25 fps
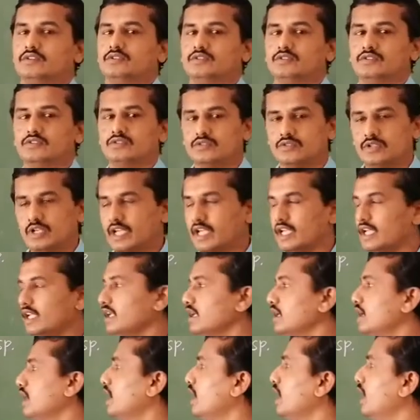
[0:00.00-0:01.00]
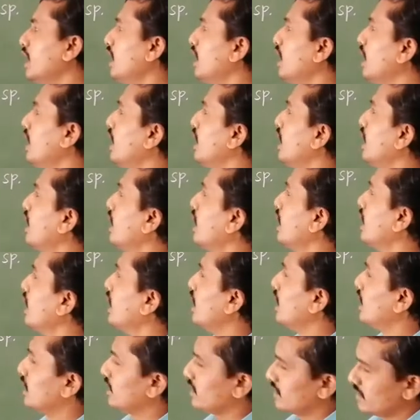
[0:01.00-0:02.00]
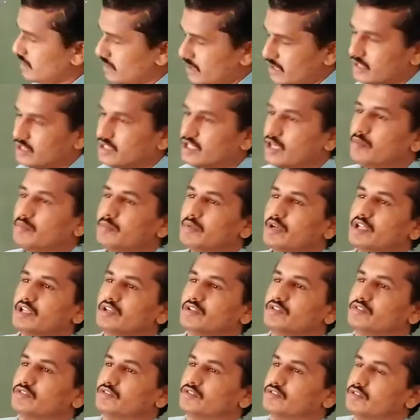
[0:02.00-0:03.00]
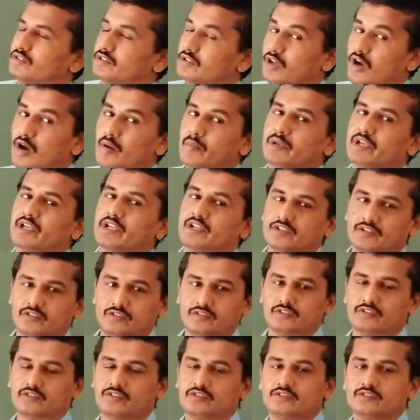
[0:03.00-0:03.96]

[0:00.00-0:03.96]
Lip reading: Today in incomplete dominance.